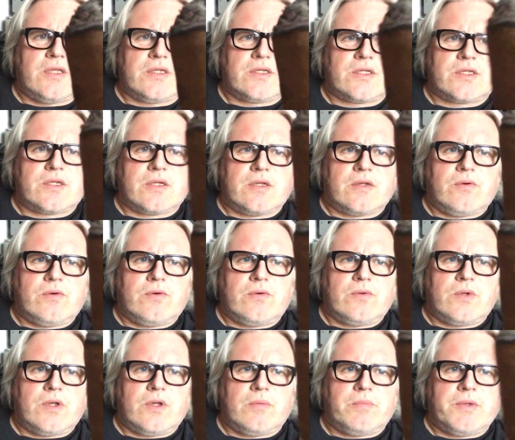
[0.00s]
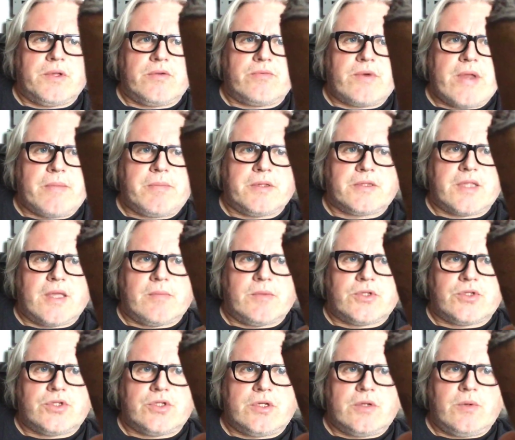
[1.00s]
it's all a bit of wrapper
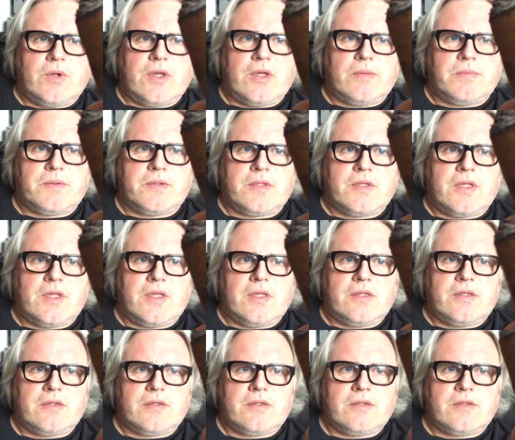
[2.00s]
damage. You know what happened there?